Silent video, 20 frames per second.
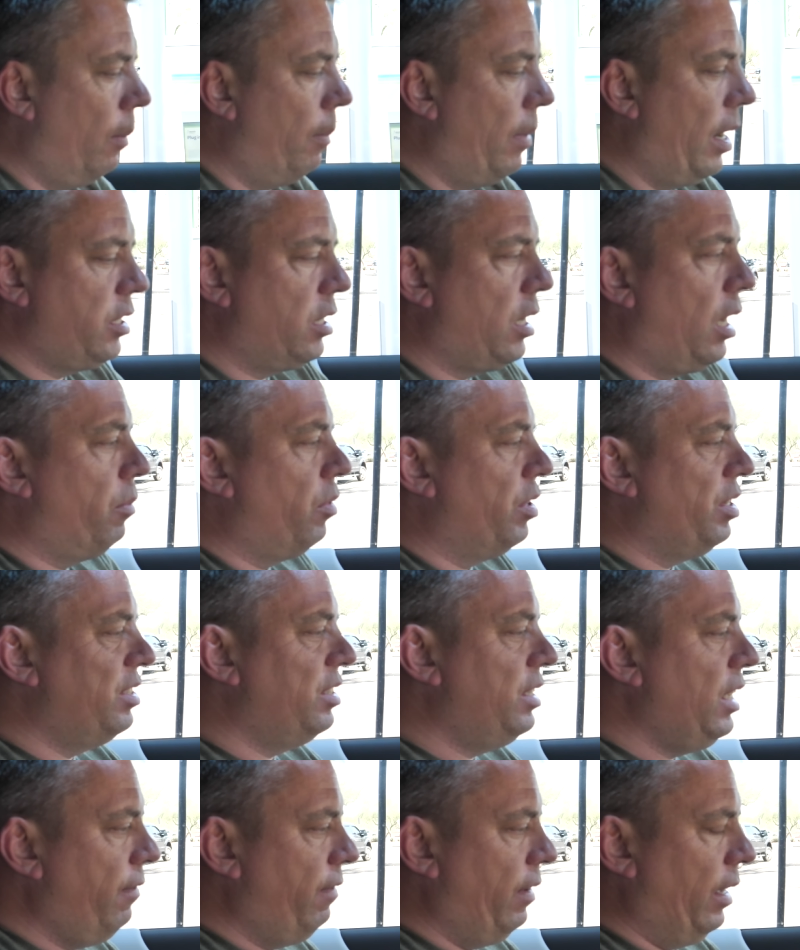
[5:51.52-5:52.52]
much I'm
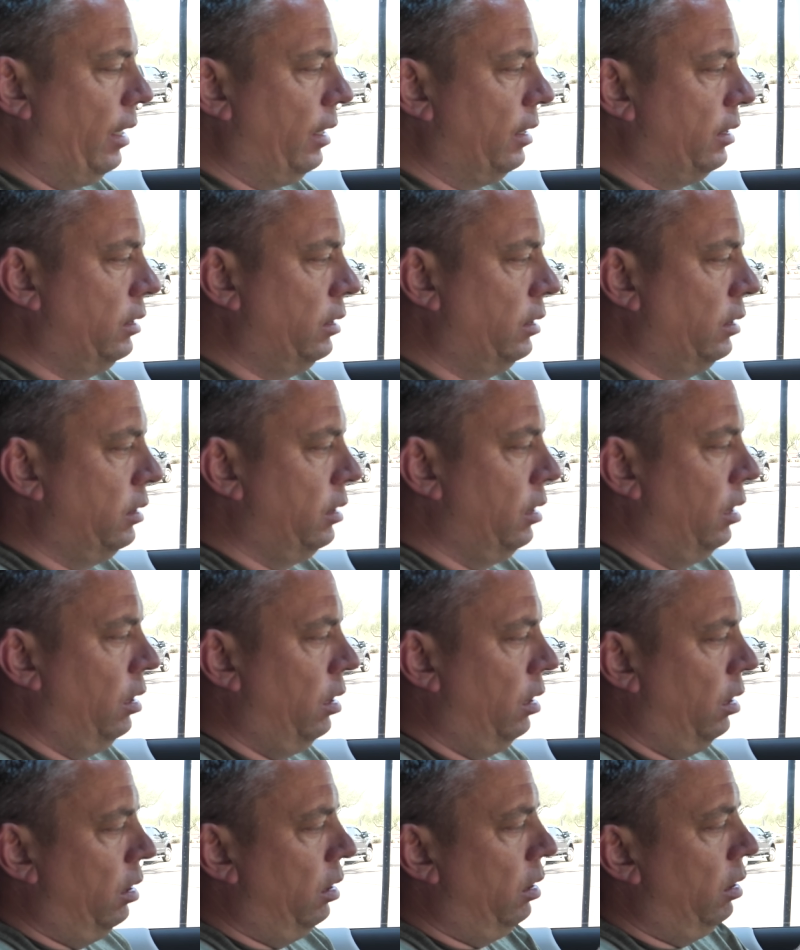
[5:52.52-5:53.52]
receiving,
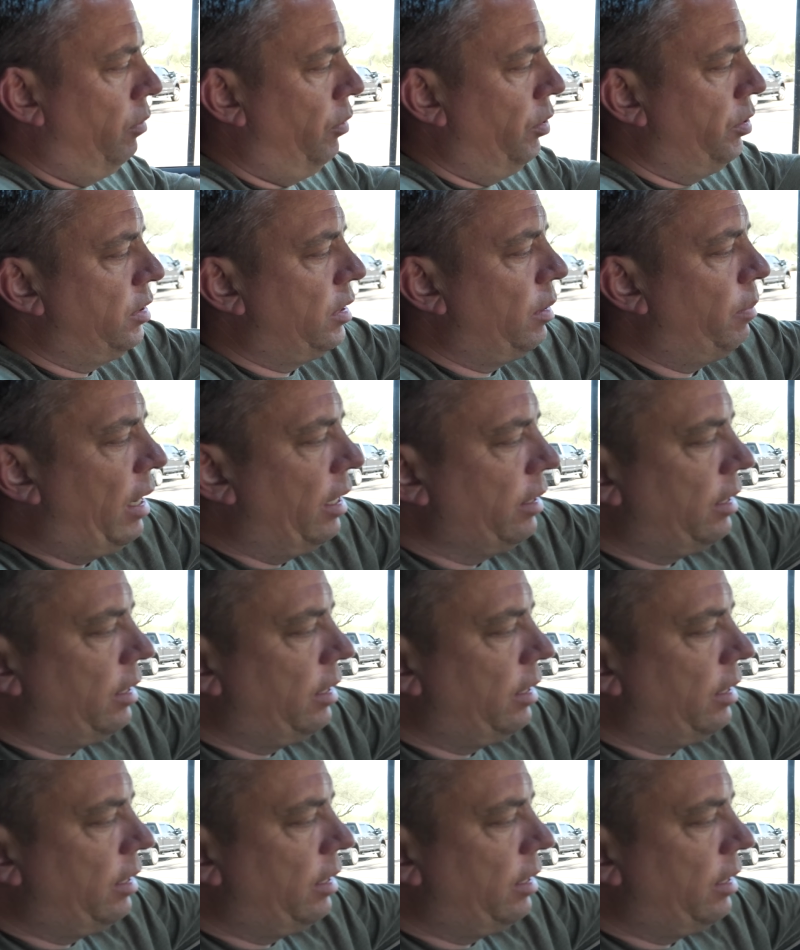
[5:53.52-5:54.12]
which is about